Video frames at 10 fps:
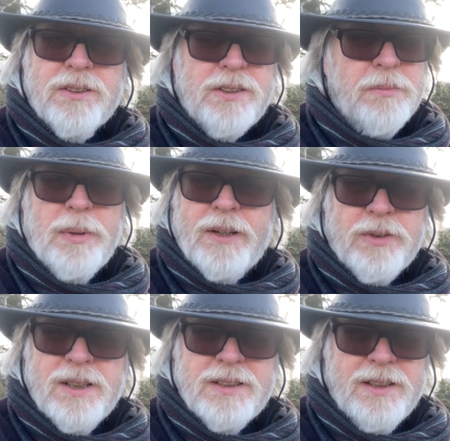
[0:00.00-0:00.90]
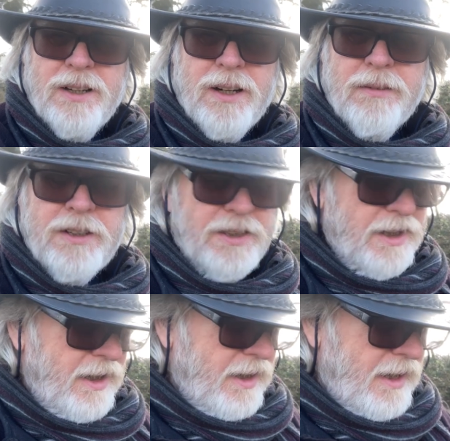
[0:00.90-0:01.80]
St Patrick is to the Irish,
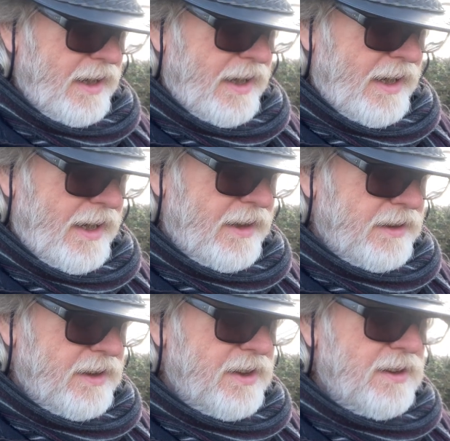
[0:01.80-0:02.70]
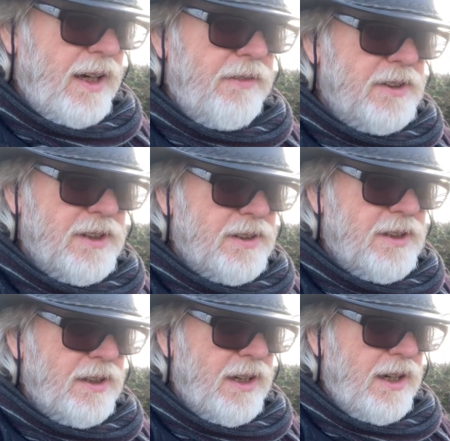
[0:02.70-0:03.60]
and St David's is
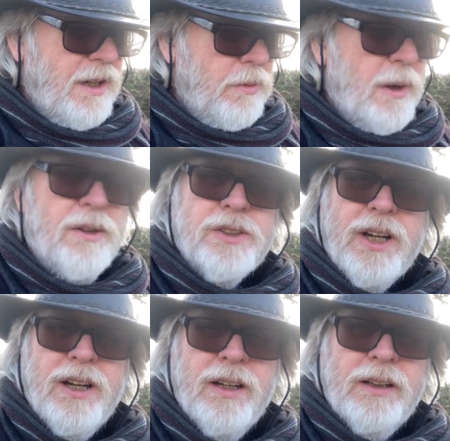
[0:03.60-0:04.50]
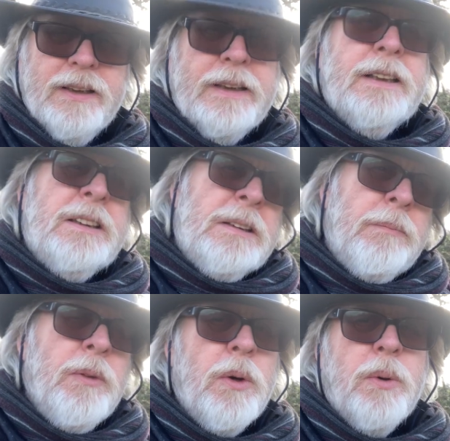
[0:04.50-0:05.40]
to the Welsh.
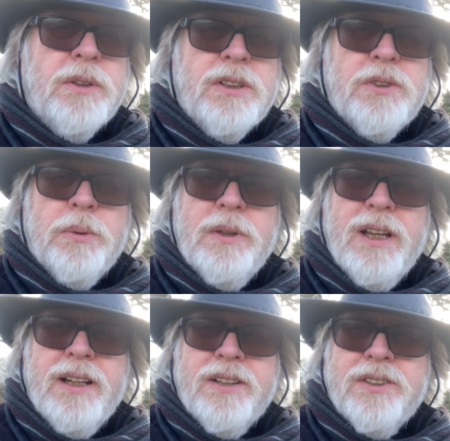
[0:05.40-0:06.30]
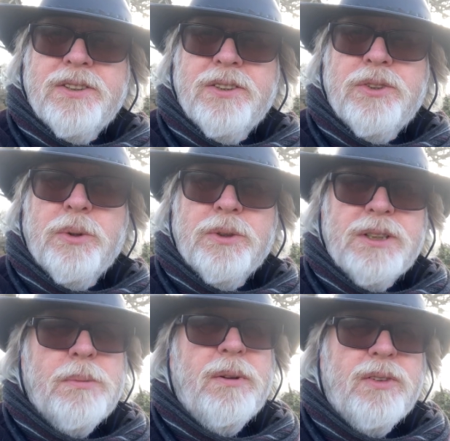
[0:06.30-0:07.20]
Not quite so sure with the English and St George.
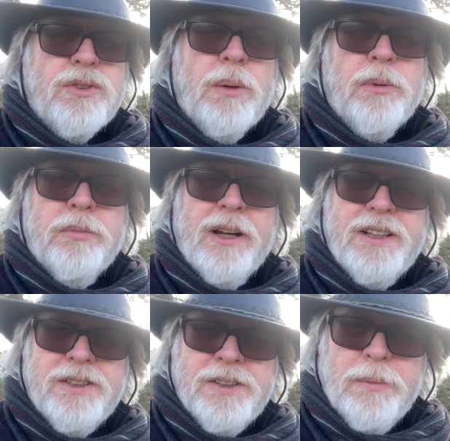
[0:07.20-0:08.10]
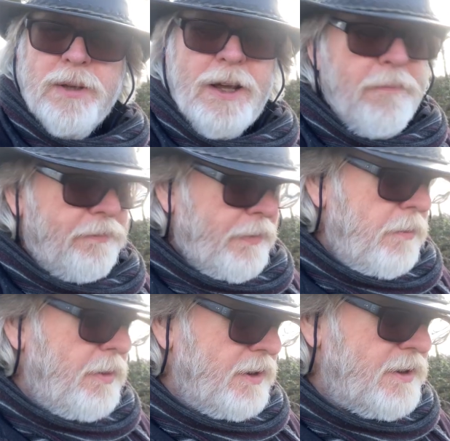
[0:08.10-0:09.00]
There's a bit of a troubled relationship there,
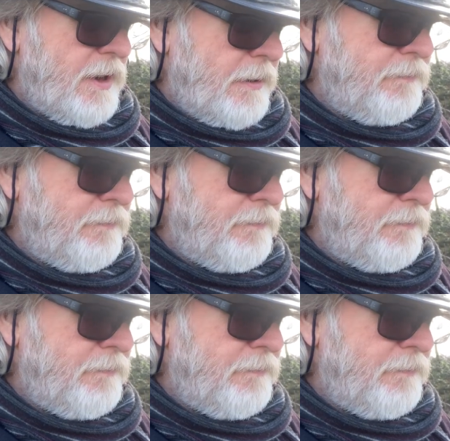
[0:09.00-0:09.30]
but